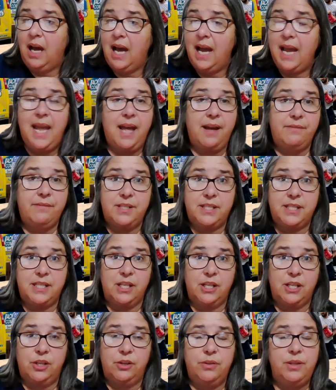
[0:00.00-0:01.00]
I have to
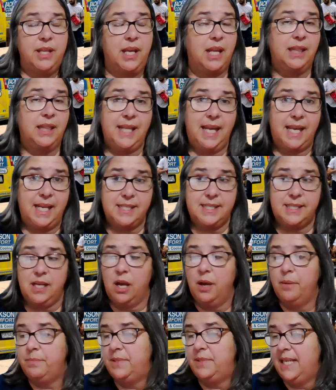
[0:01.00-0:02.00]
tell you the latest
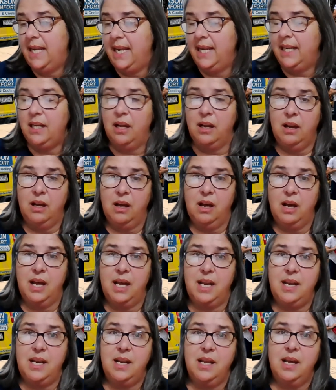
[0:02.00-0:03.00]
update
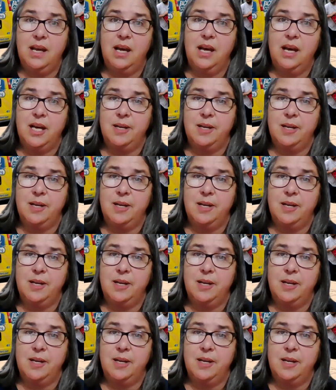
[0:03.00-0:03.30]
on